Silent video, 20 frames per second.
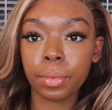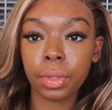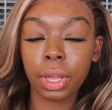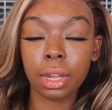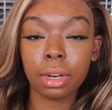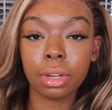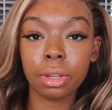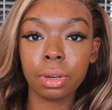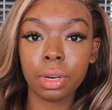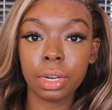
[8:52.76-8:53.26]
I
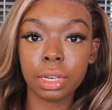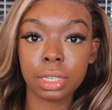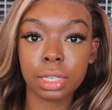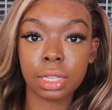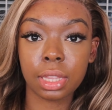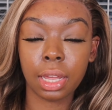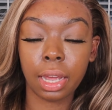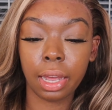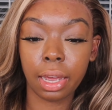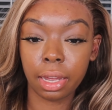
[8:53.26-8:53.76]
noticed
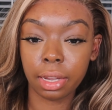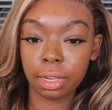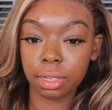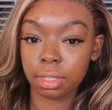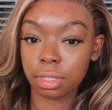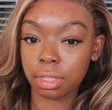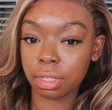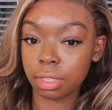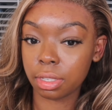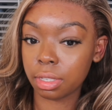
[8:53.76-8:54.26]
that
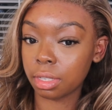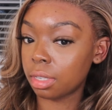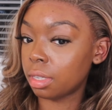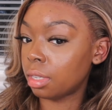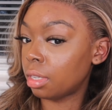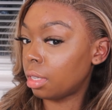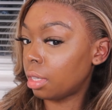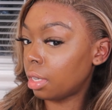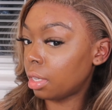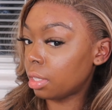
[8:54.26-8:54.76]

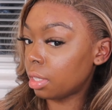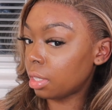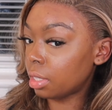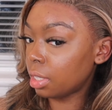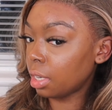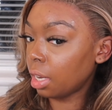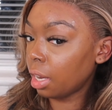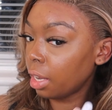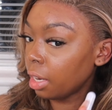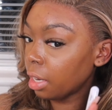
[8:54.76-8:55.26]
there's a
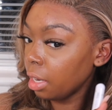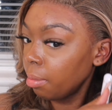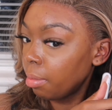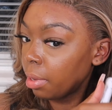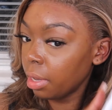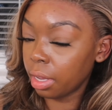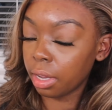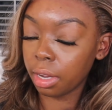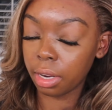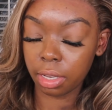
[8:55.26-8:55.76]
tiny
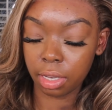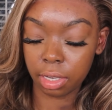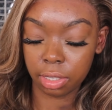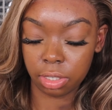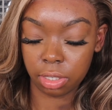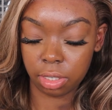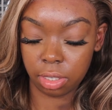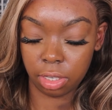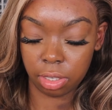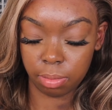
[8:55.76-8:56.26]
bit here that
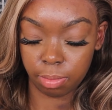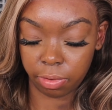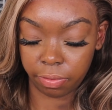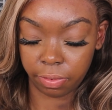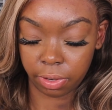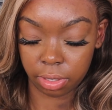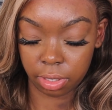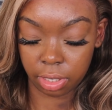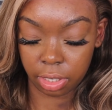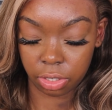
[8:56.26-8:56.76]
just needs more
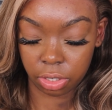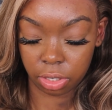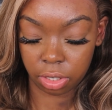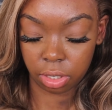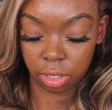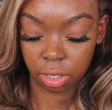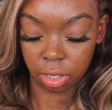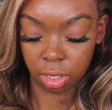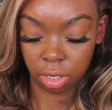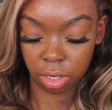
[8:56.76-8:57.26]
foundation.
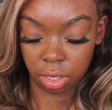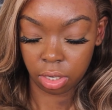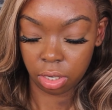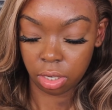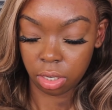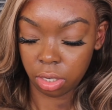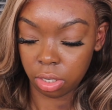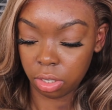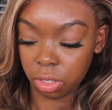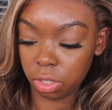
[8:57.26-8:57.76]

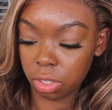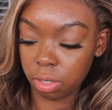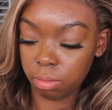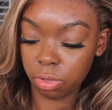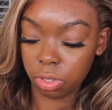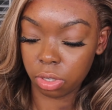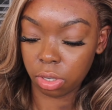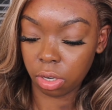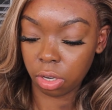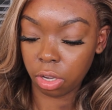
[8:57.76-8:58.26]
So I'm
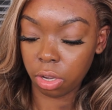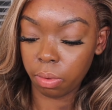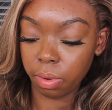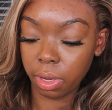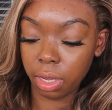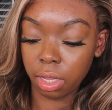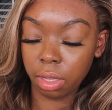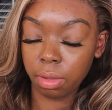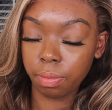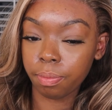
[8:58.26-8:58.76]
just gonna go
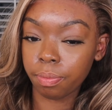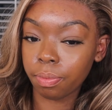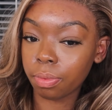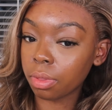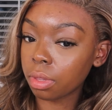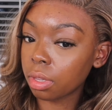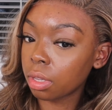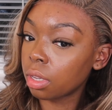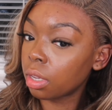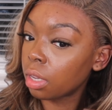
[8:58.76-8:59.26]
in,
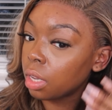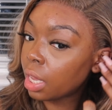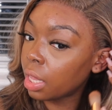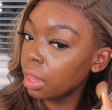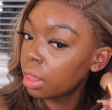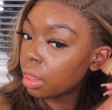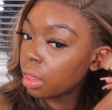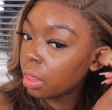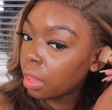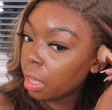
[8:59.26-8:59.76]

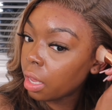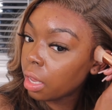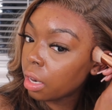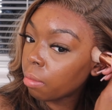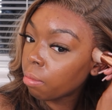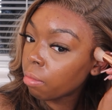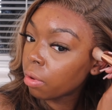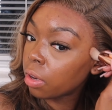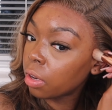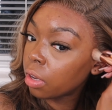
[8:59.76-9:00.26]
and then
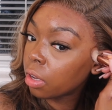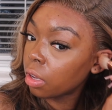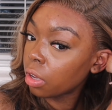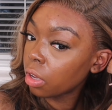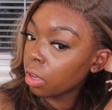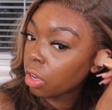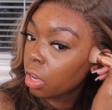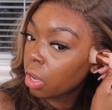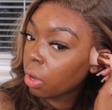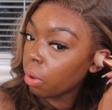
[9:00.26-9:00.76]
I'm gonna
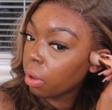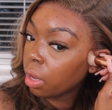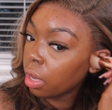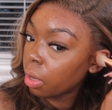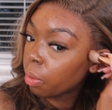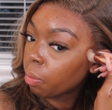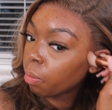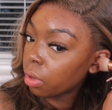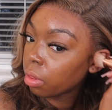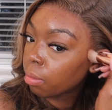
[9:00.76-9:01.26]
go
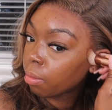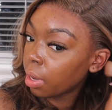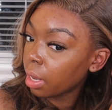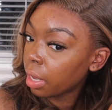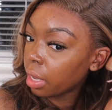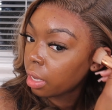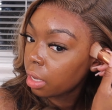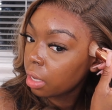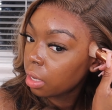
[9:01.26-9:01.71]
in with my